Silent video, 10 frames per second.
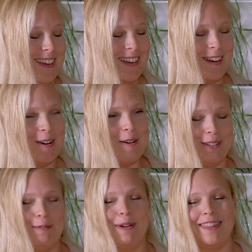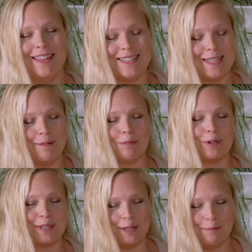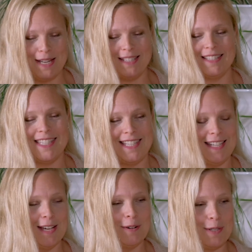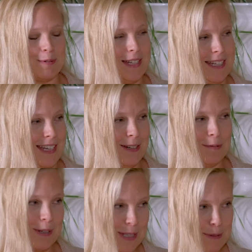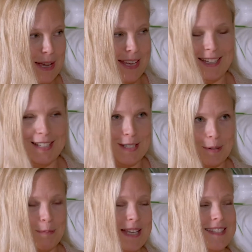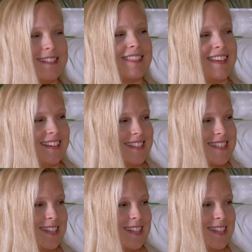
You know, hopefully by then some really amazing CEO is running it and really making it do amazing things.